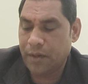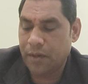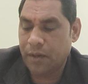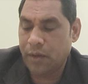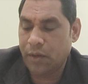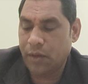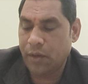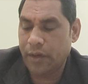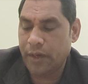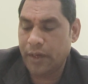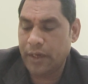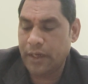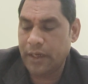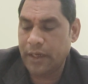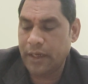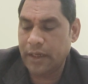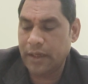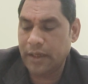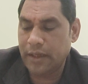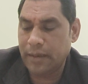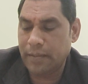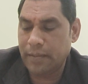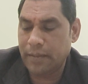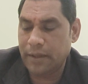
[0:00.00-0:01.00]
through any
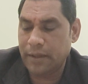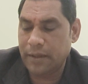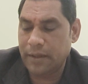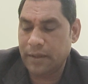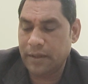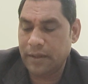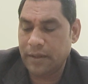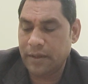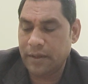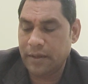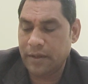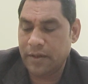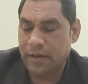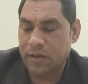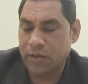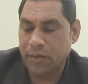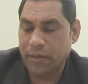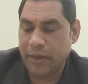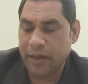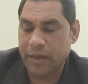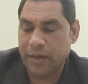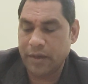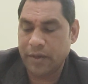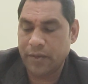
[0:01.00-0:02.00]
other means
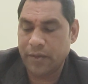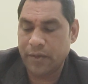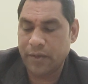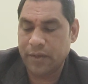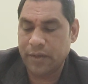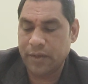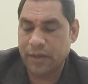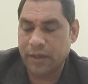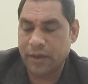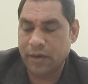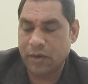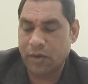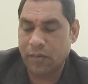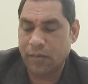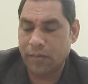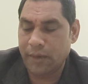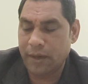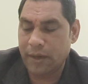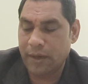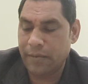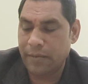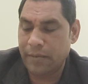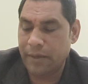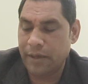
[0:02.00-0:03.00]
instrument which the
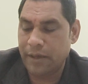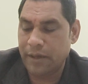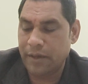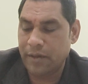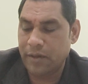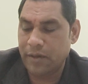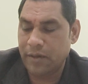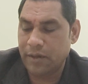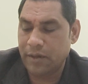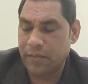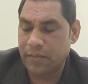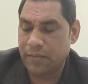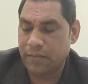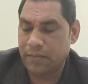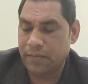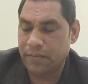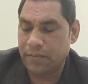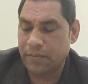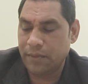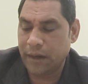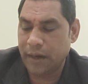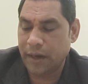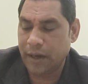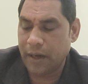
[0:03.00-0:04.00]
government may
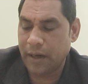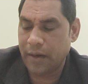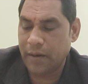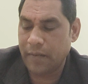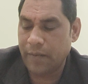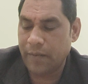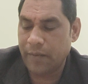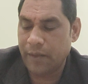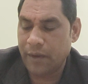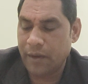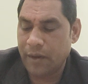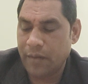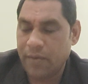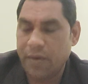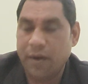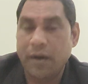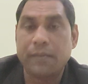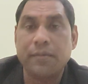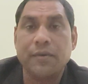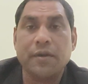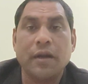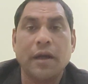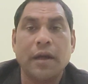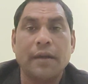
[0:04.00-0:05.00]
notify
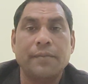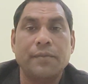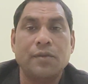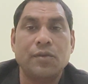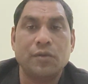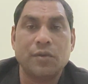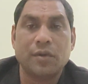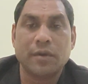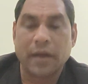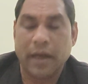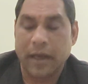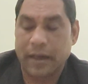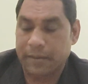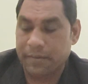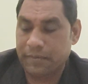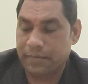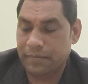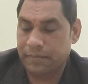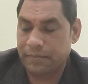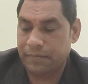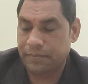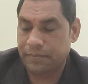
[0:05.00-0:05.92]
from time to time.